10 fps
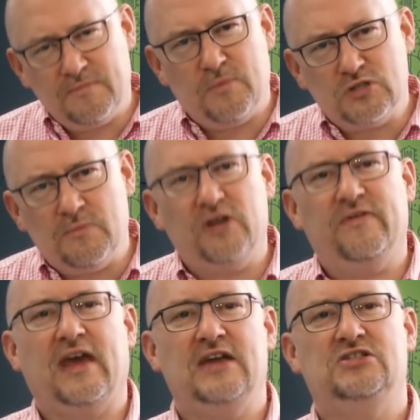put some
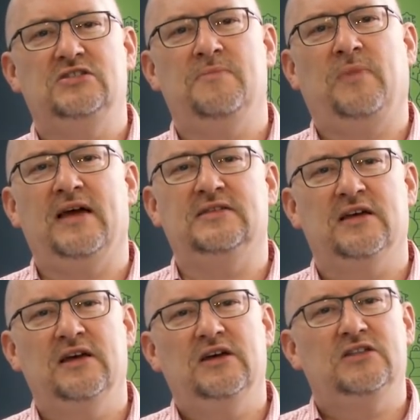modifications in place
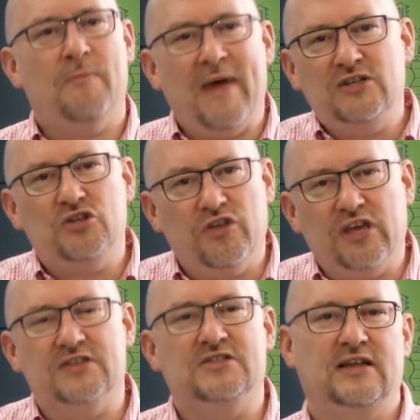to make sure that
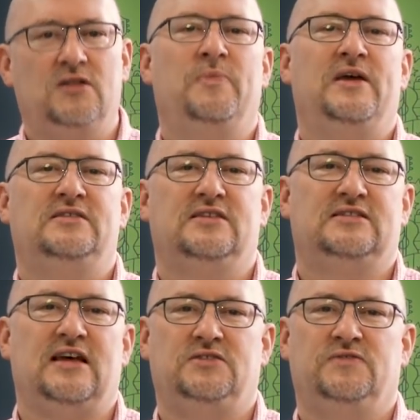you can still be
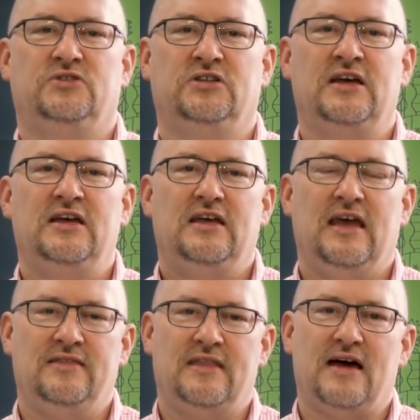successful
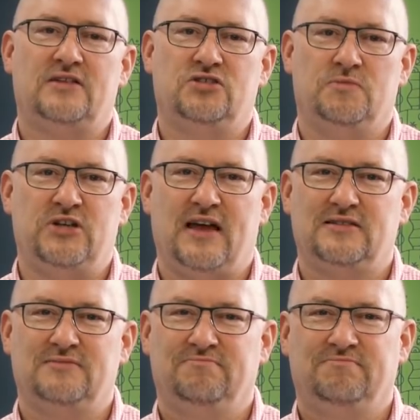in that
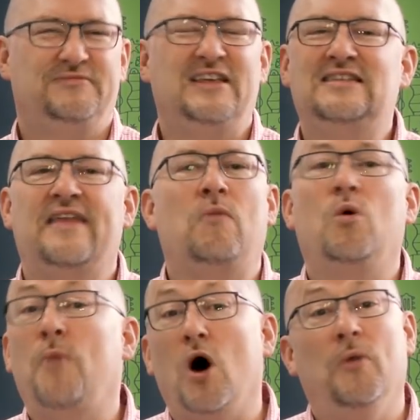subject. Things like that
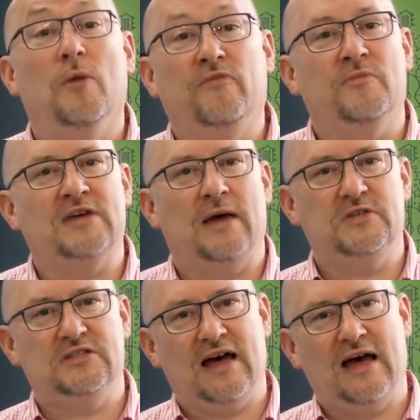will pop up from time
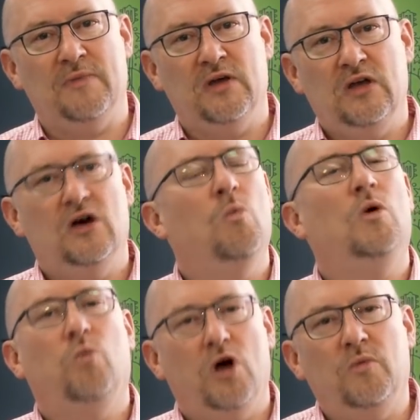to time, and
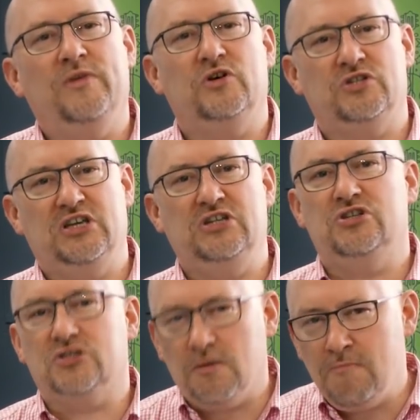we'll work with your
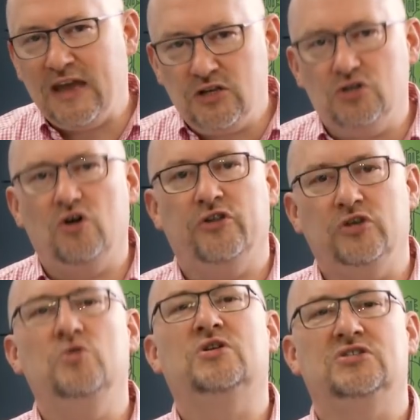teachers to make sure that
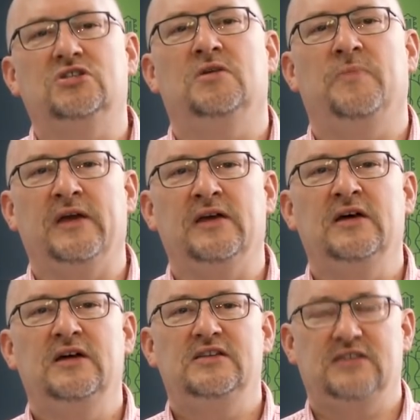you can still be
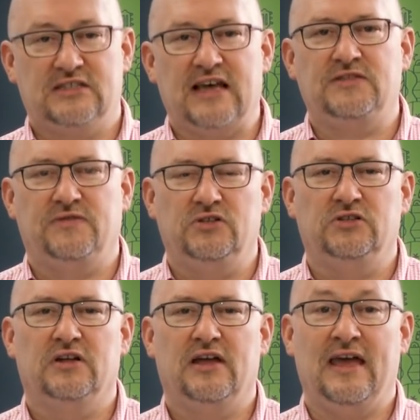
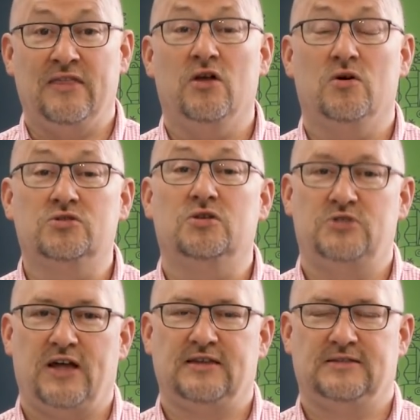successful in those
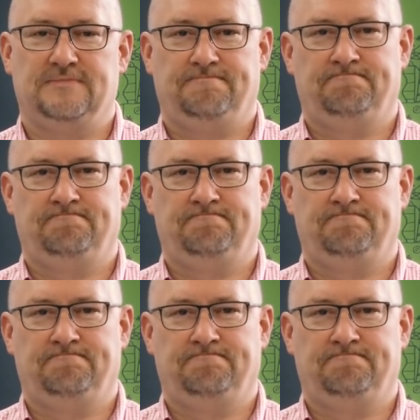subjects.